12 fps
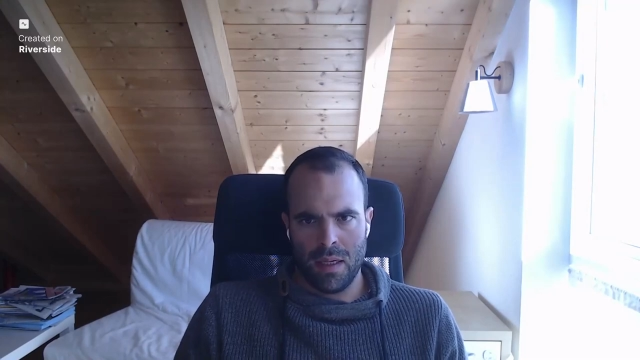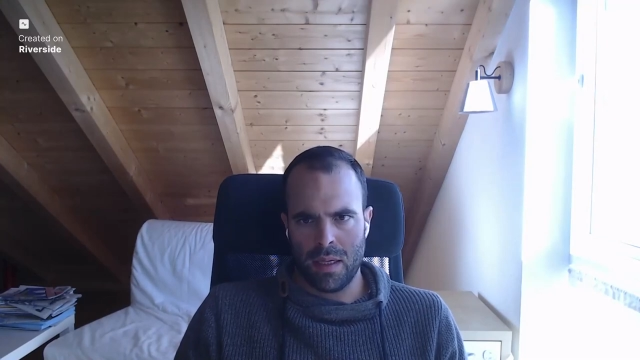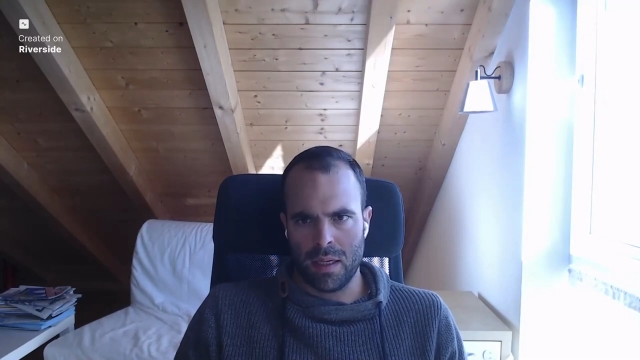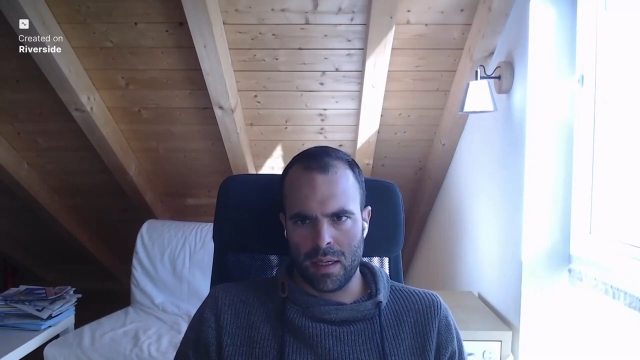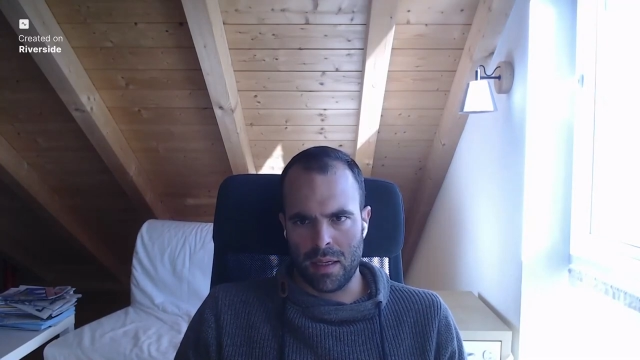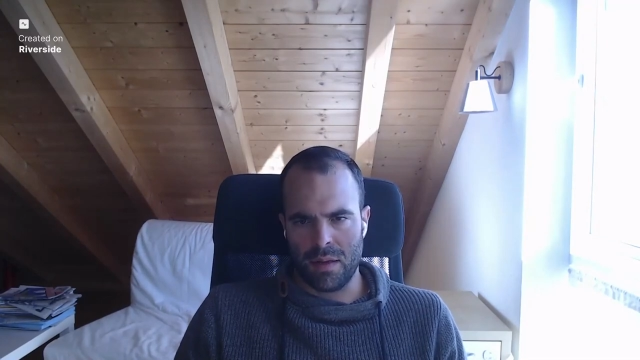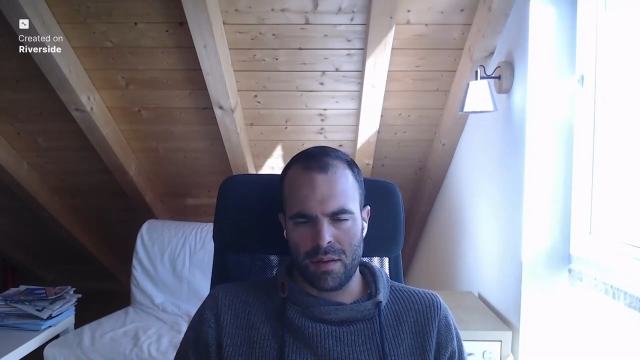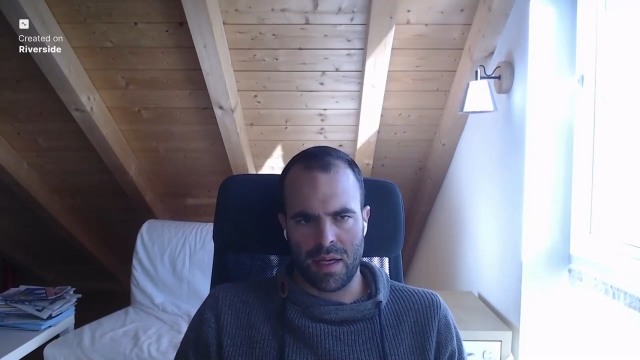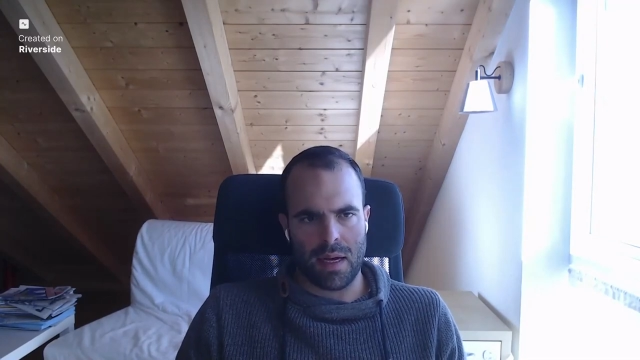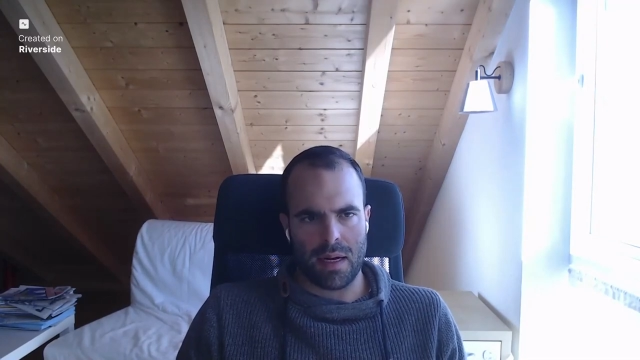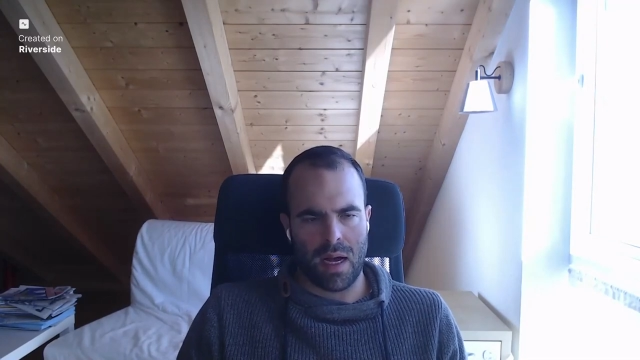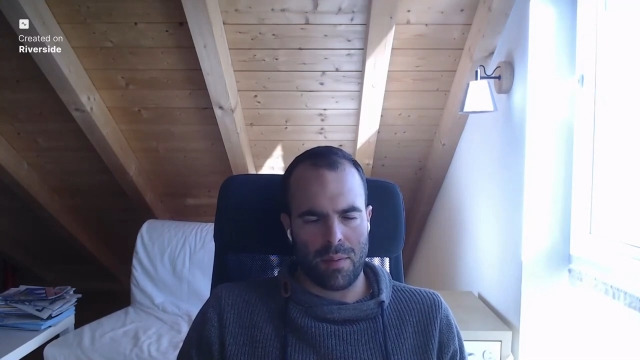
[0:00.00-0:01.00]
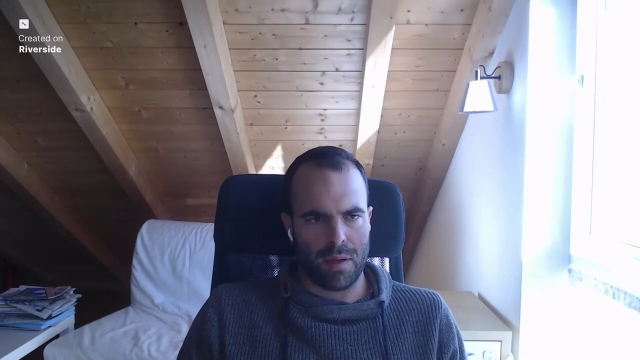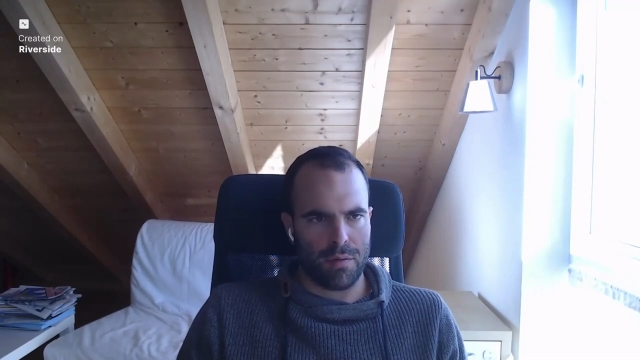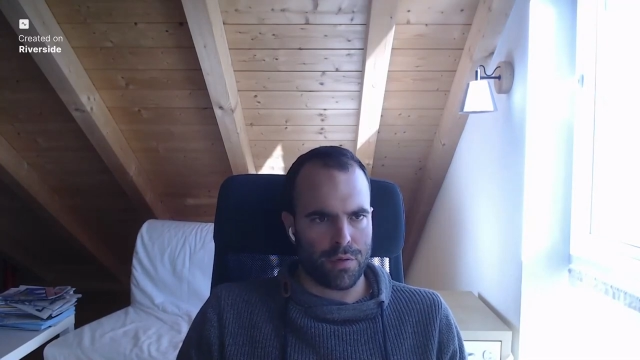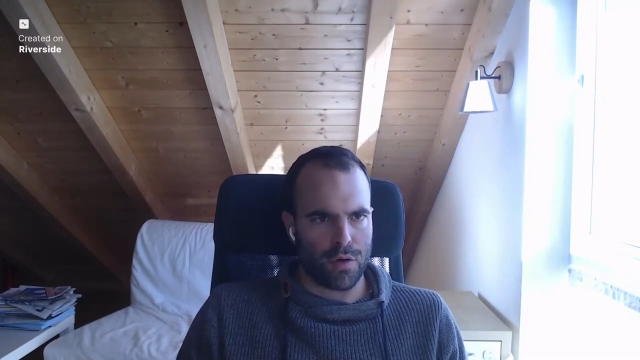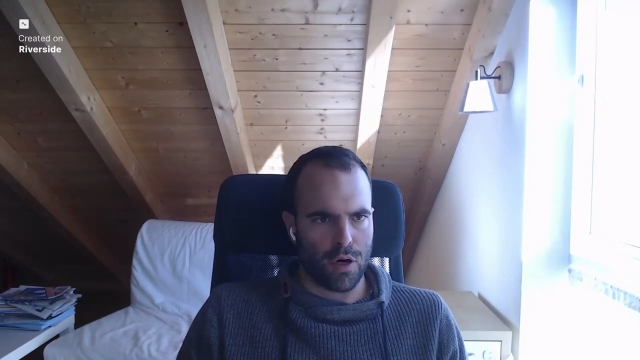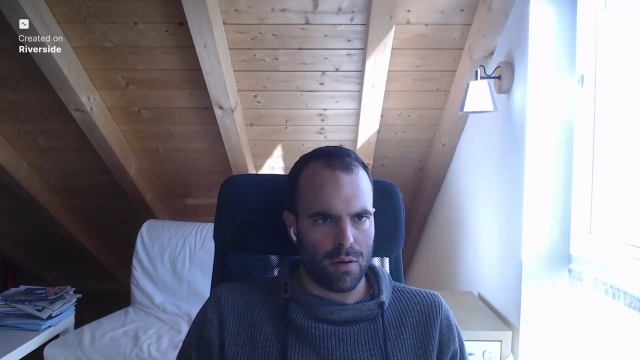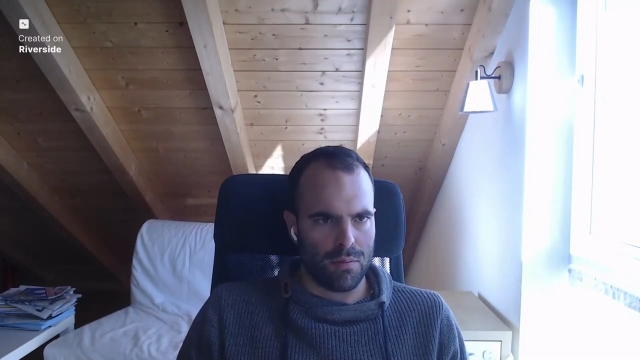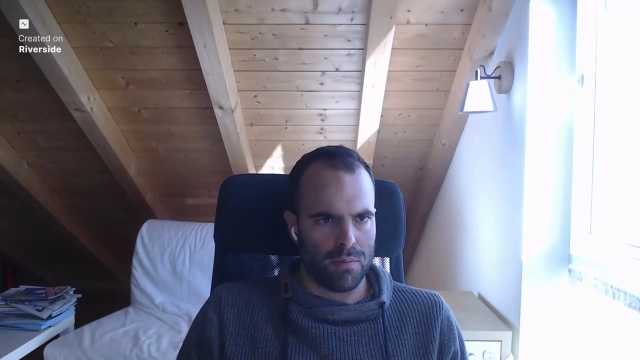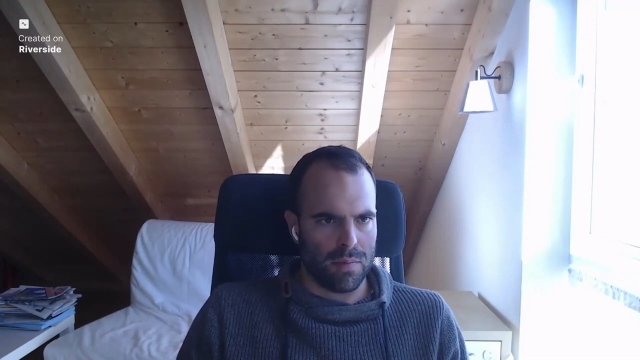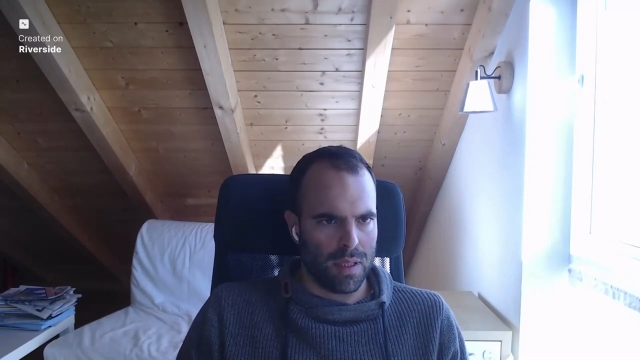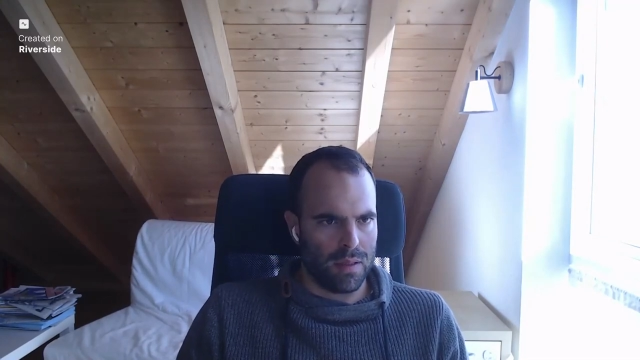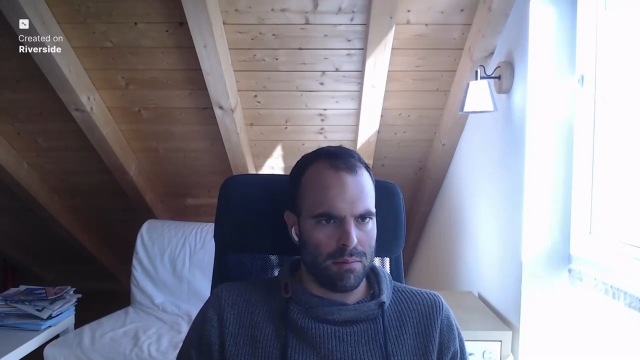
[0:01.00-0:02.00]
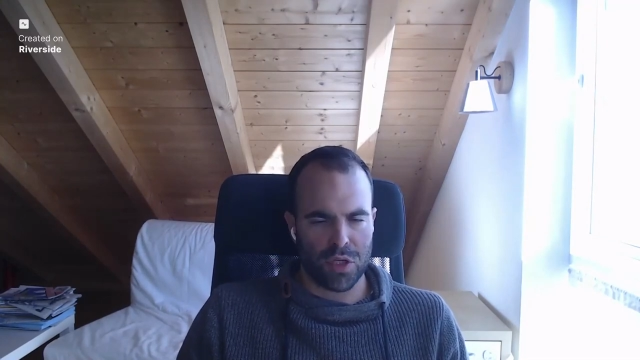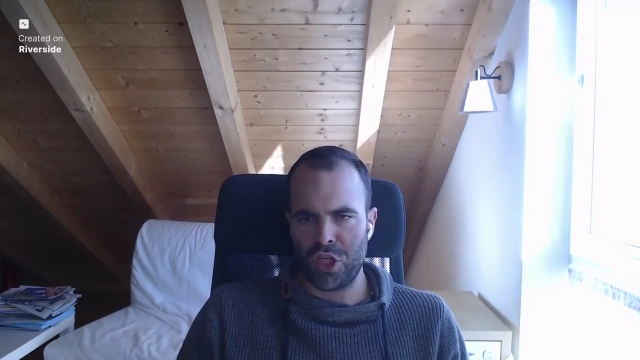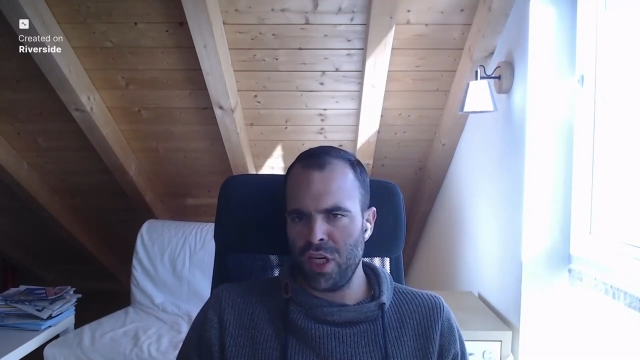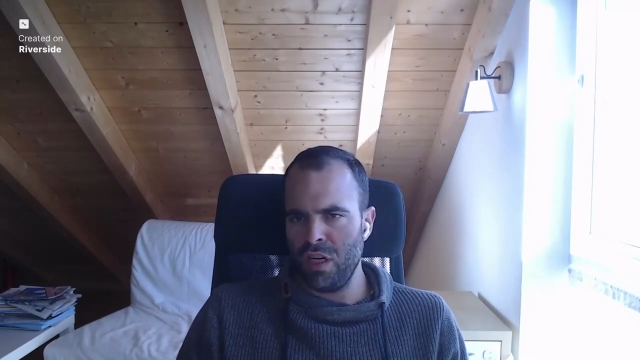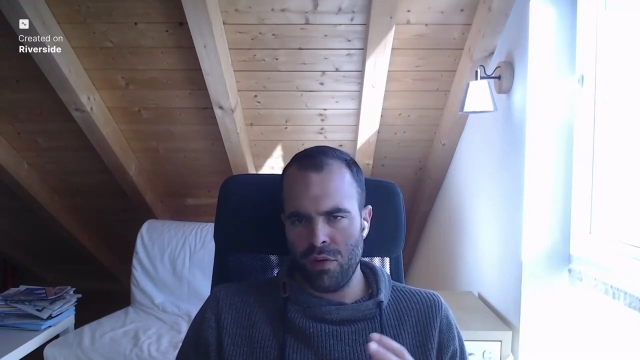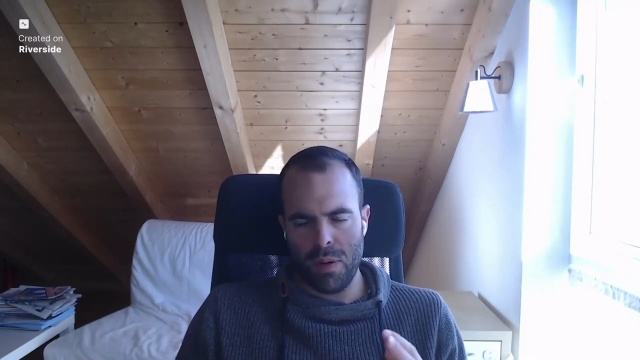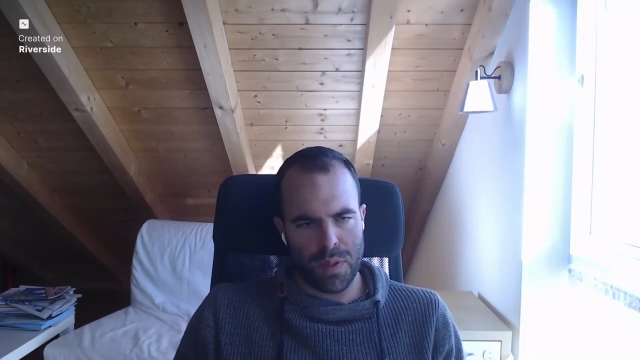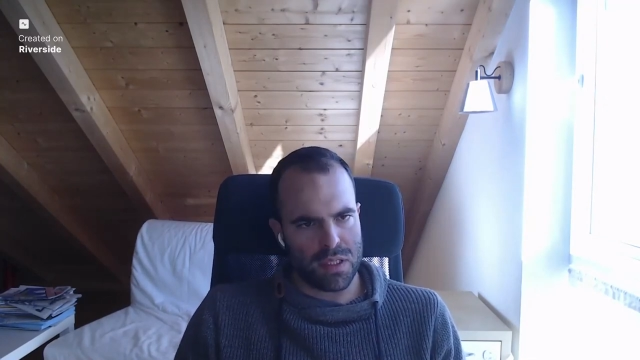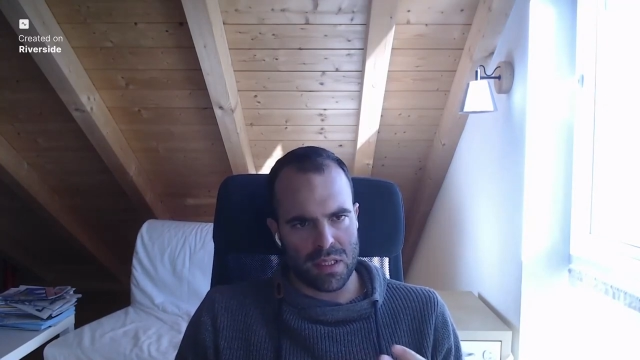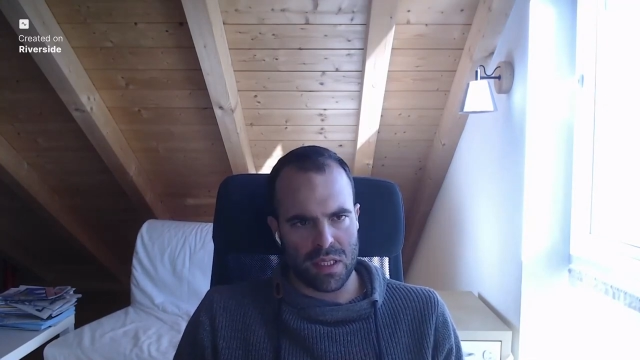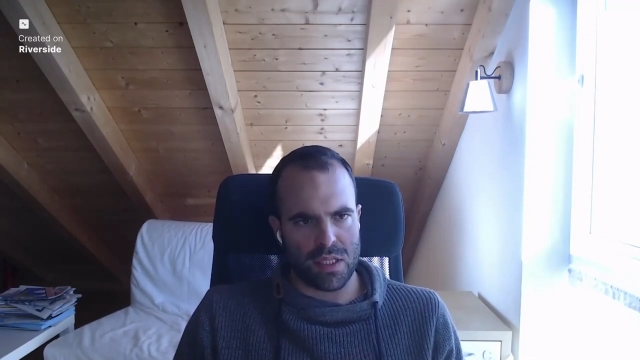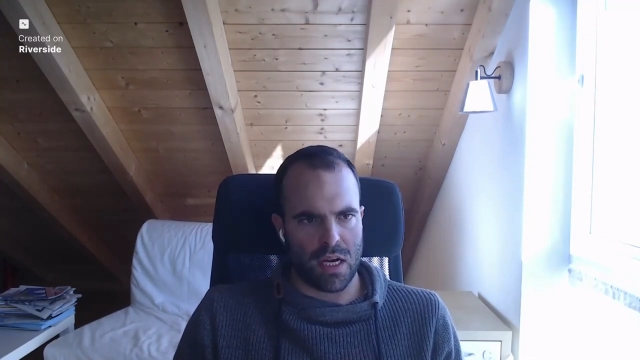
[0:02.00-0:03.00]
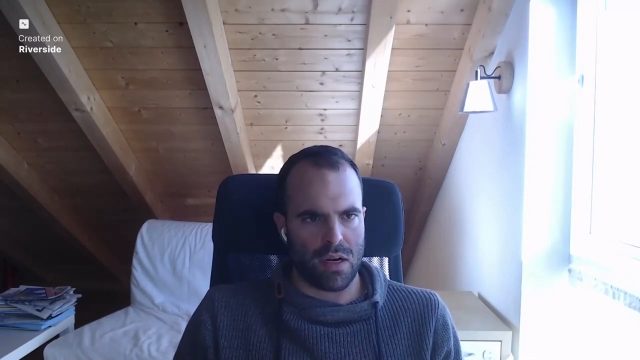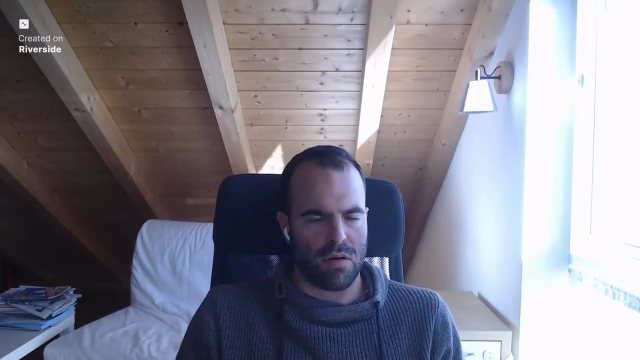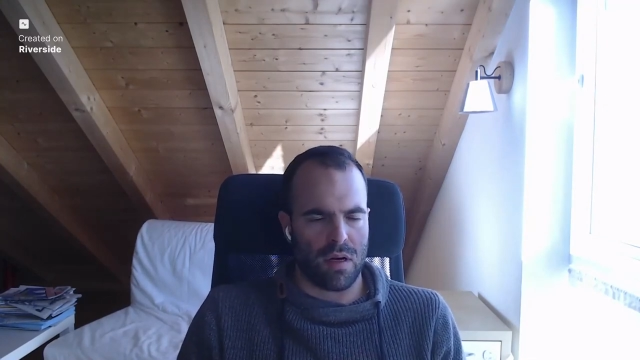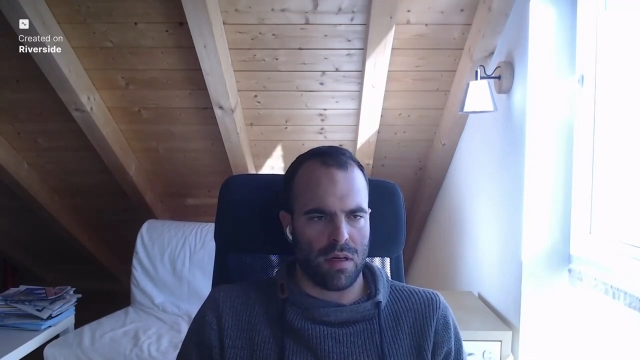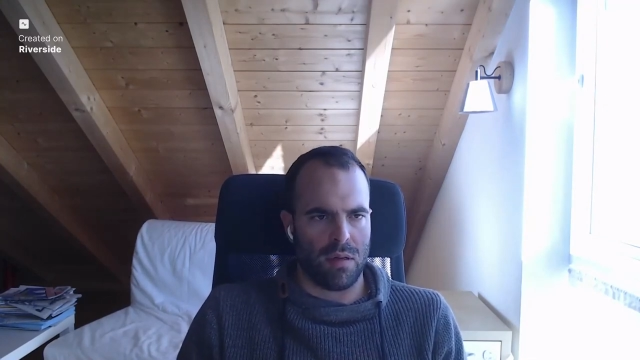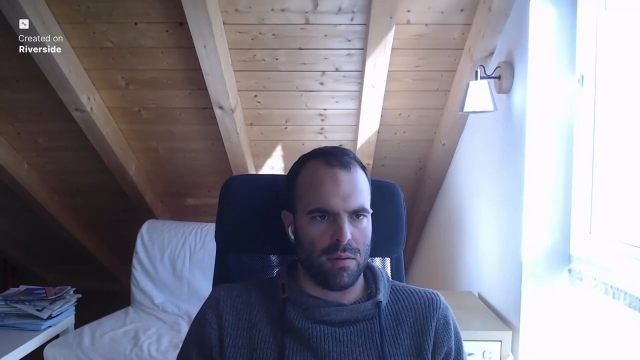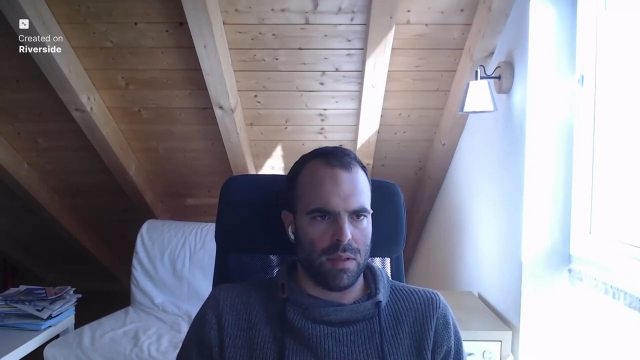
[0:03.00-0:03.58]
Uh, they are coming from uh, machinery business in general.